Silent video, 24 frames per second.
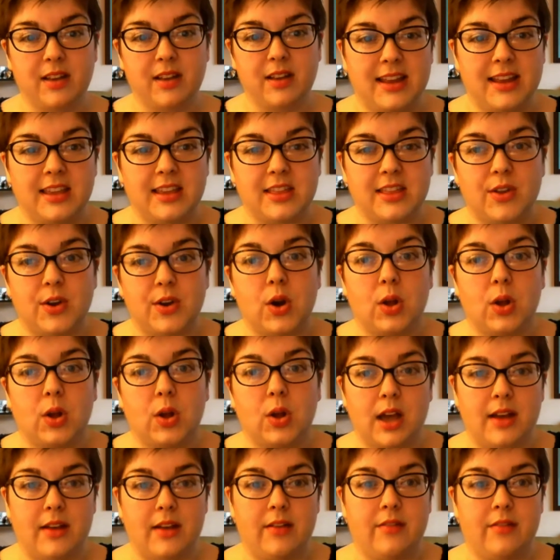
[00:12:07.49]
And I think there are
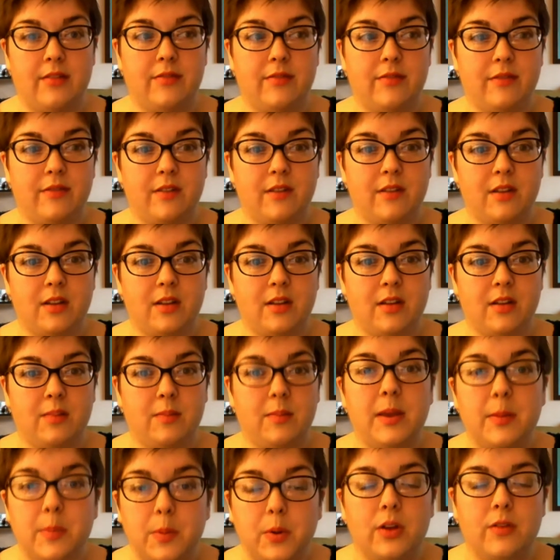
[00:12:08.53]
a lot of
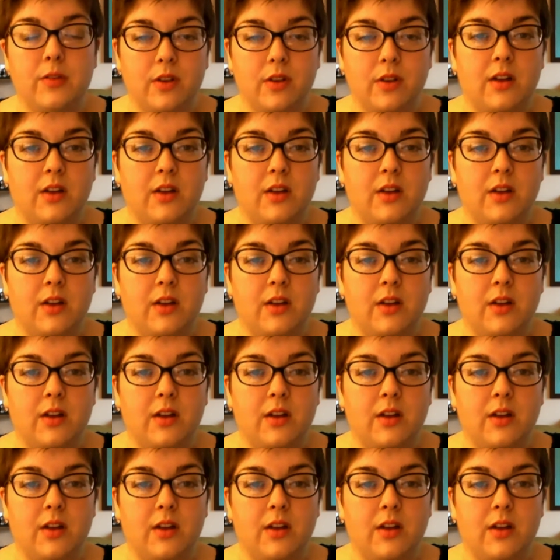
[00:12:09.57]
people